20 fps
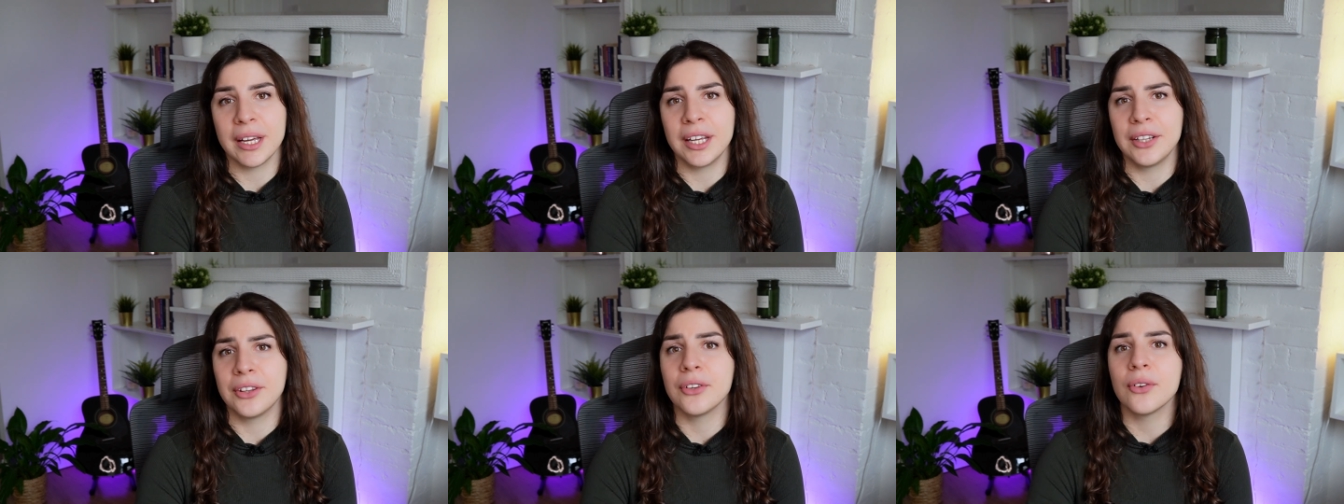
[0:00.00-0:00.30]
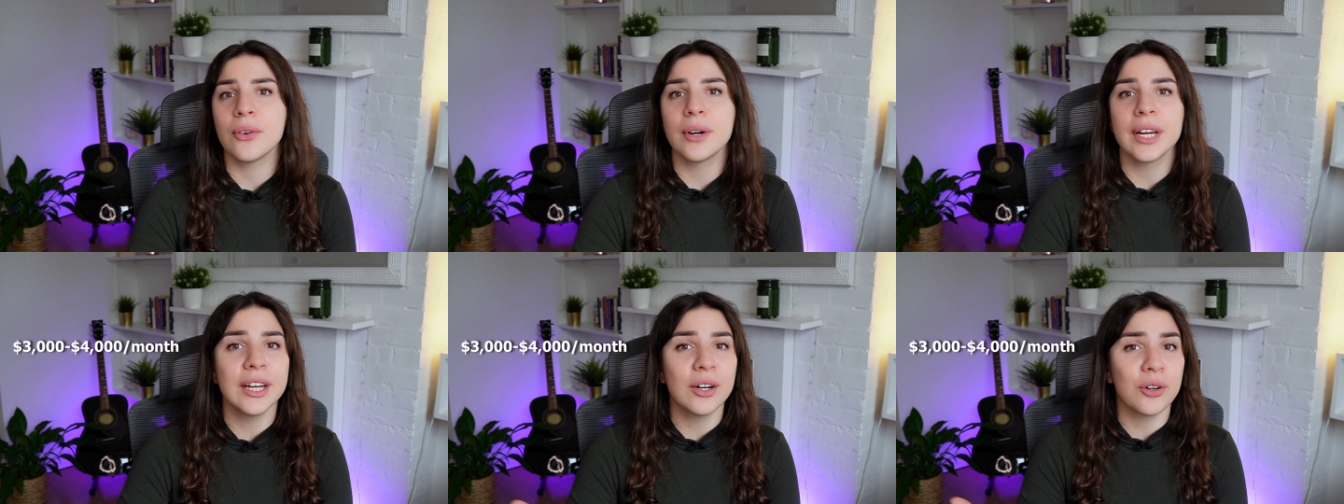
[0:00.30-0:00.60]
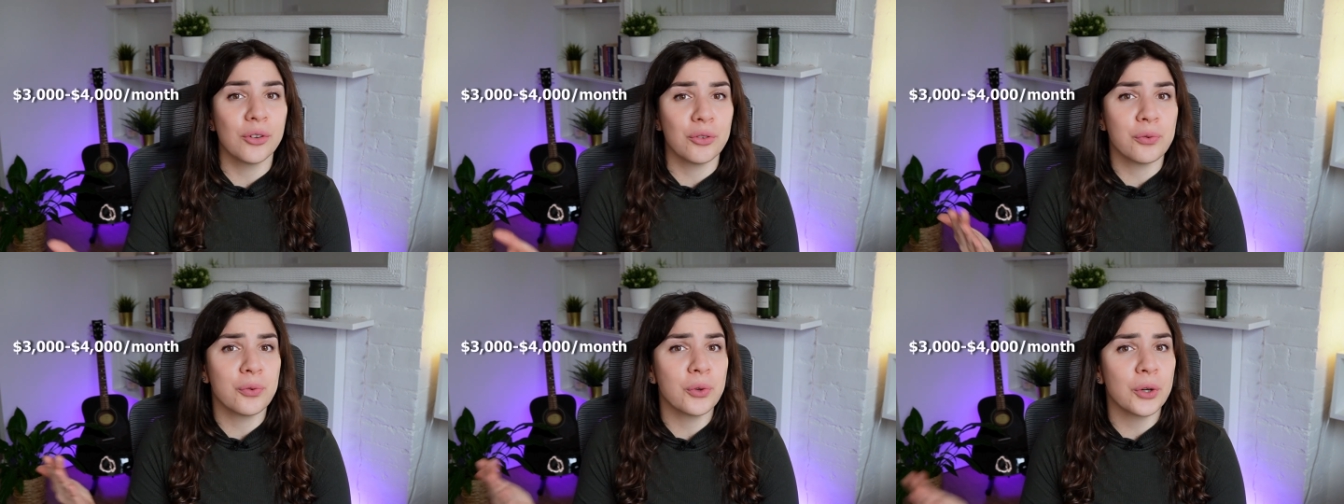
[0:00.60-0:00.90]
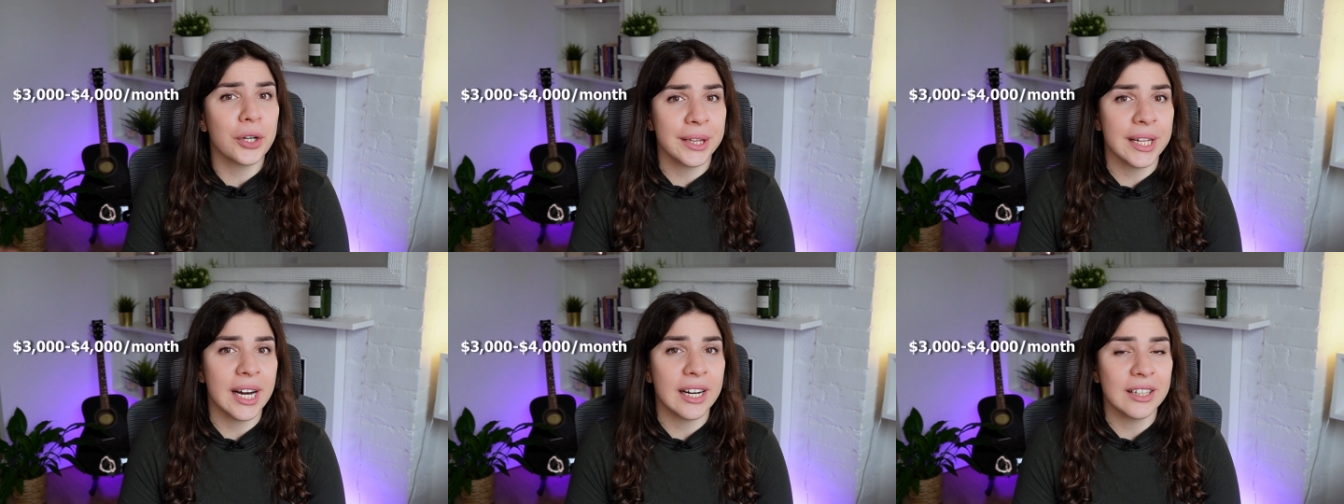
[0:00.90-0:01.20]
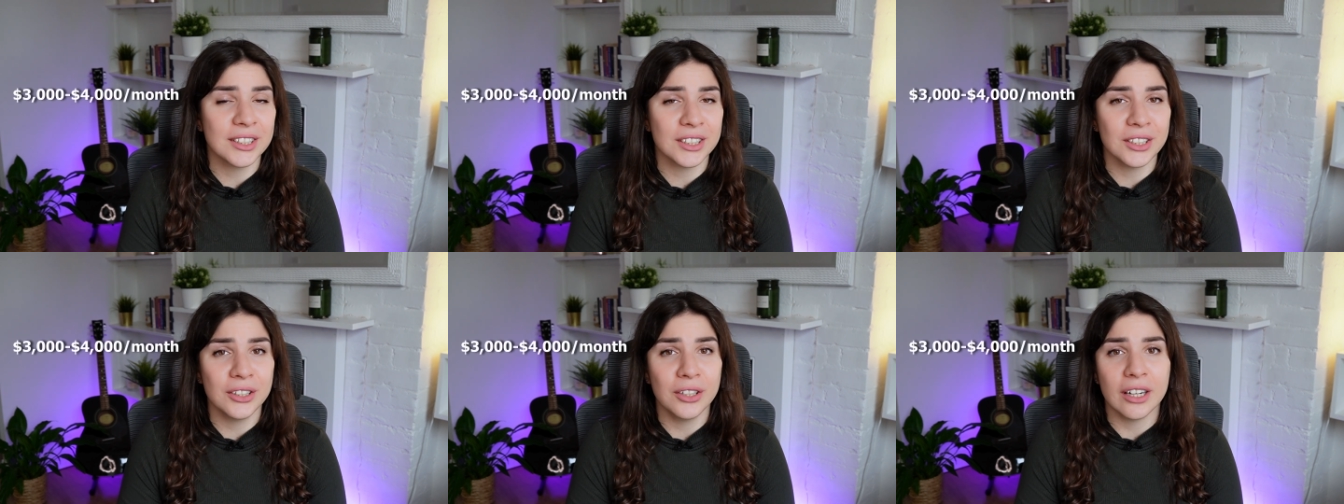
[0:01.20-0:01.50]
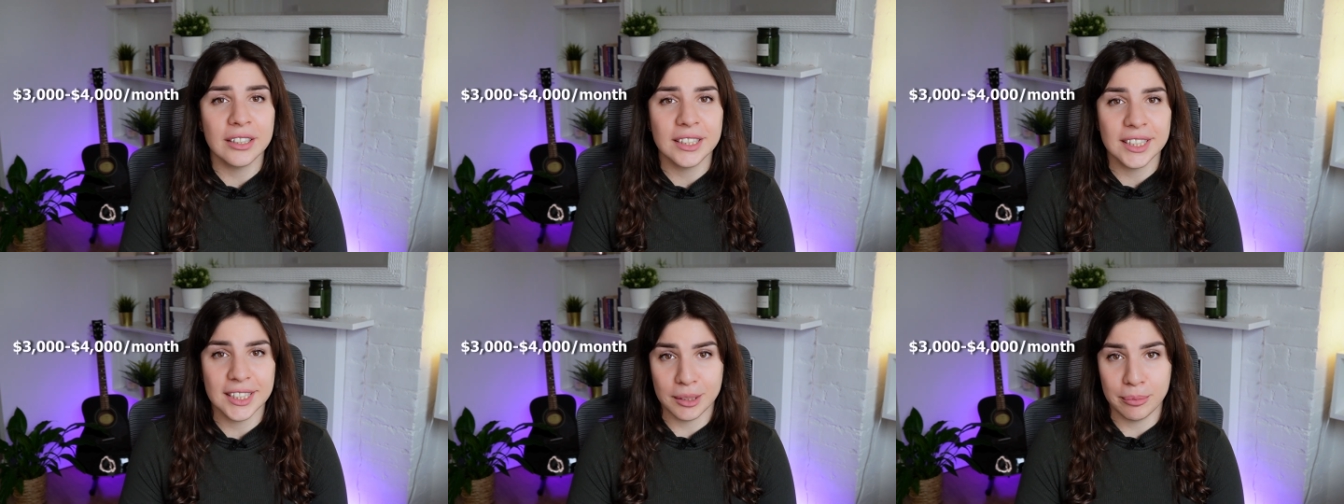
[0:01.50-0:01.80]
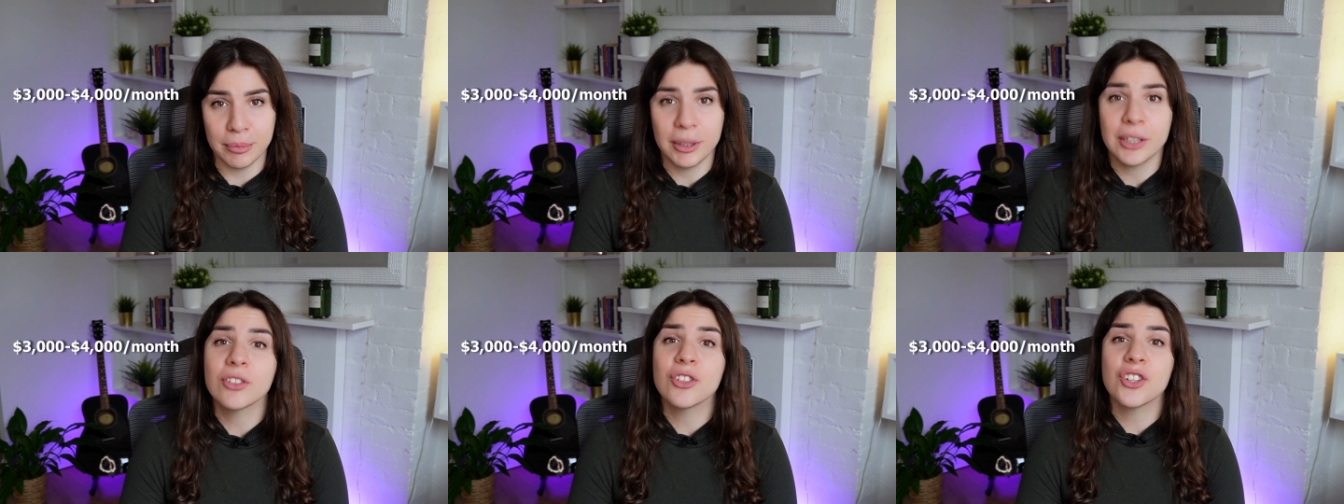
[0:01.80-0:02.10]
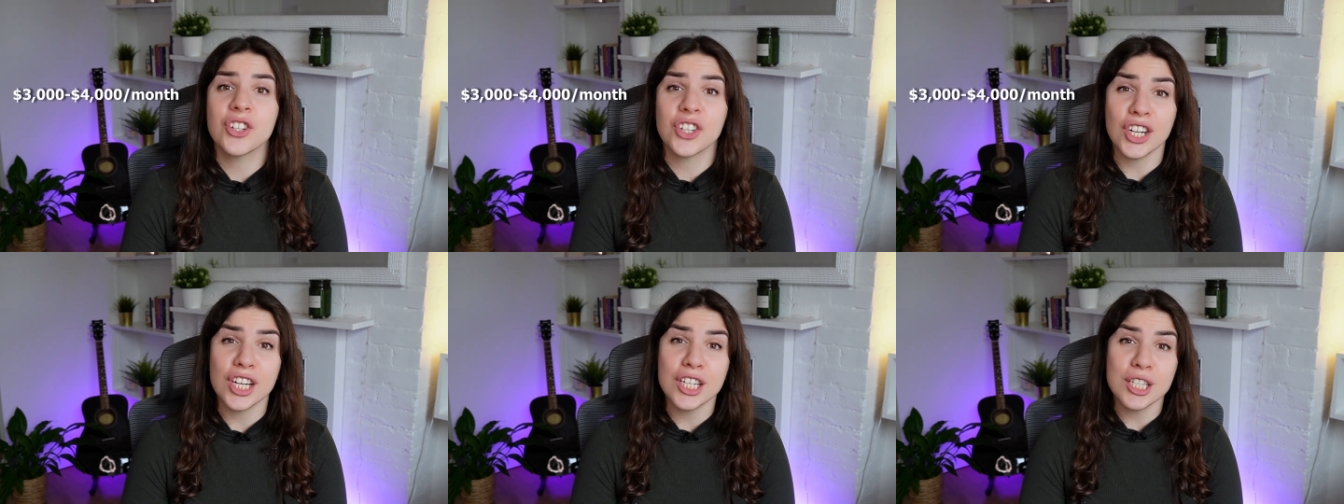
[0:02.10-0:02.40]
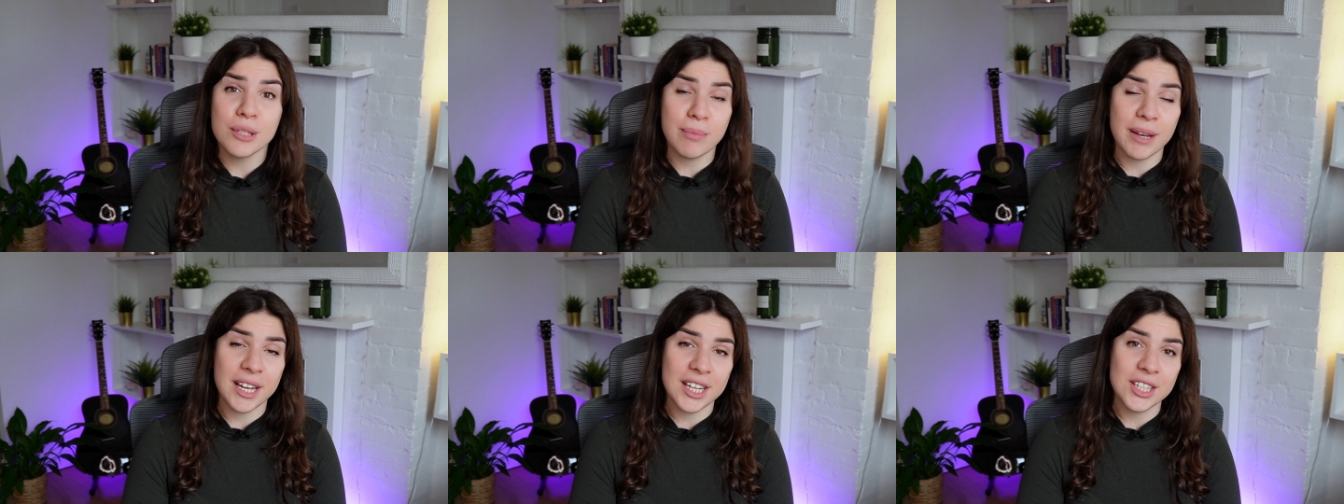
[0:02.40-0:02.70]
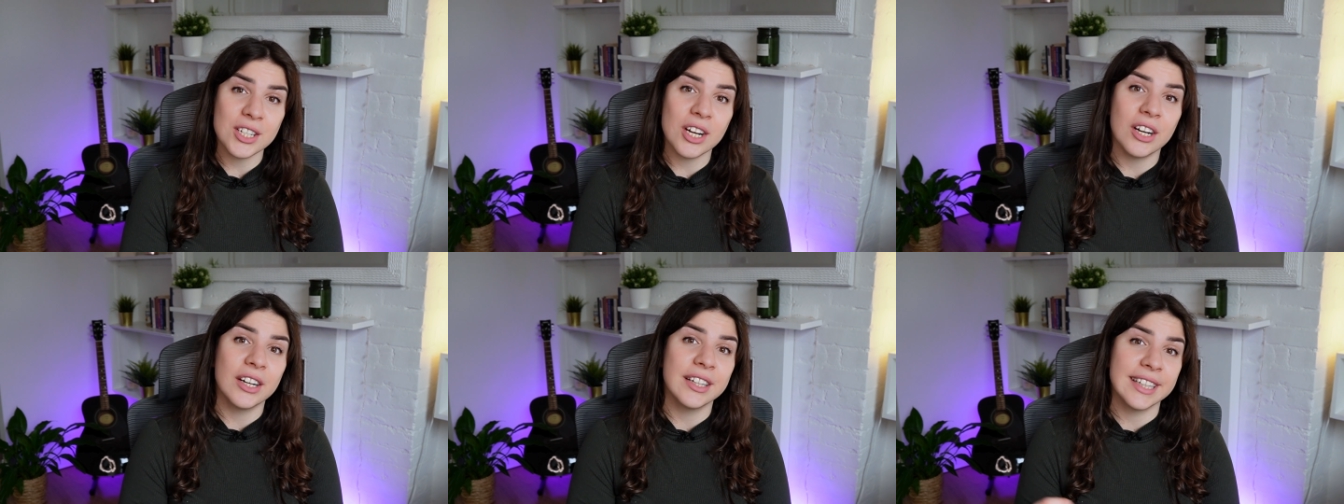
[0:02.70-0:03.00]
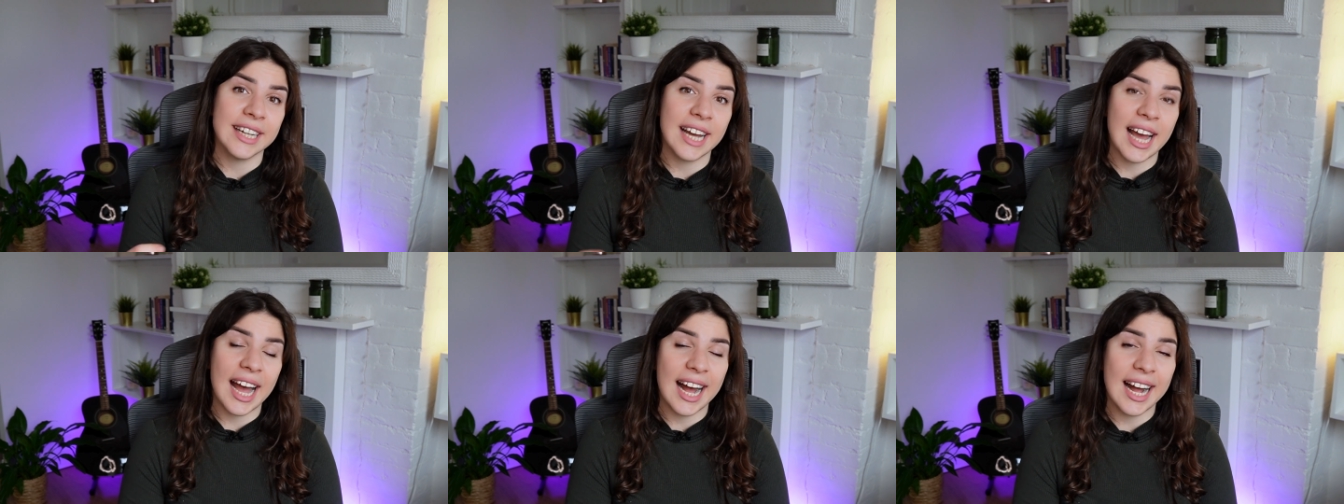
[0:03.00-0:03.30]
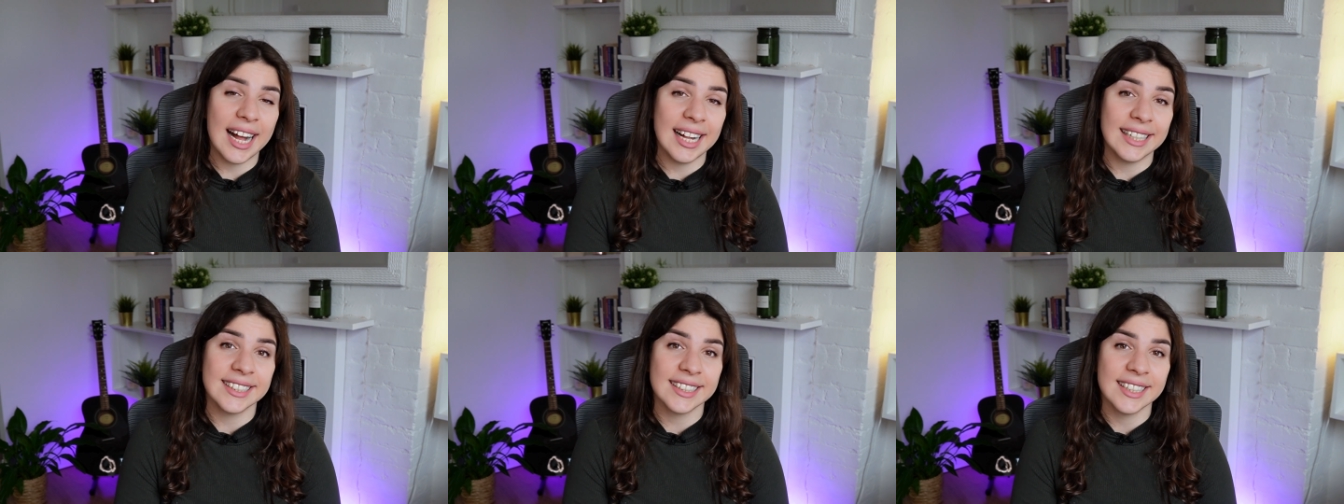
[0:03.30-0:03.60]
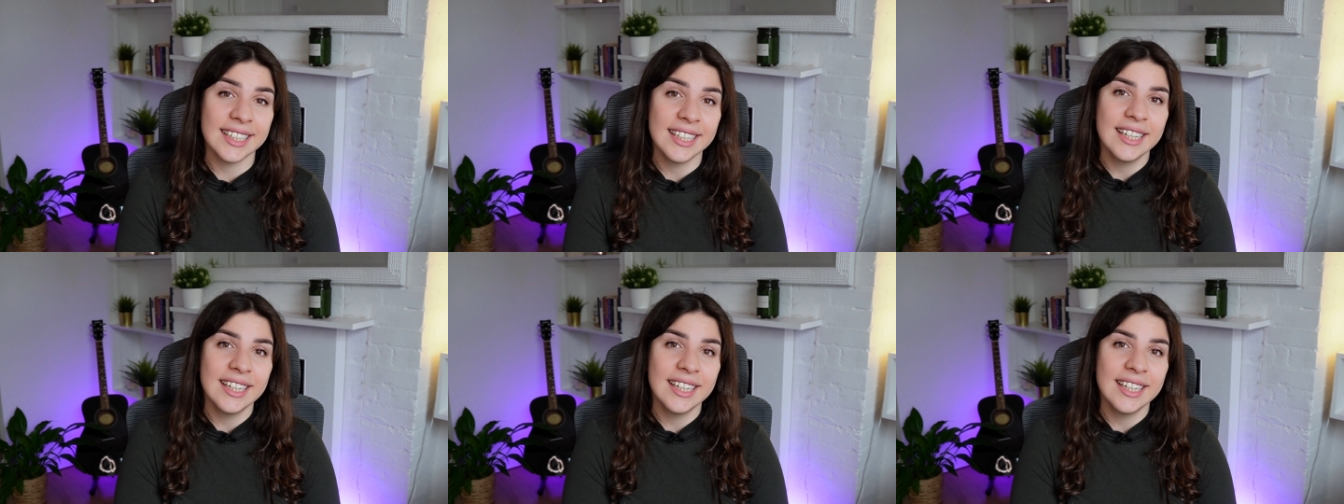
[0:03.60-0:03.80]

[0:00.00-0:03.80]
paid three or $4,000 a month just based on the ads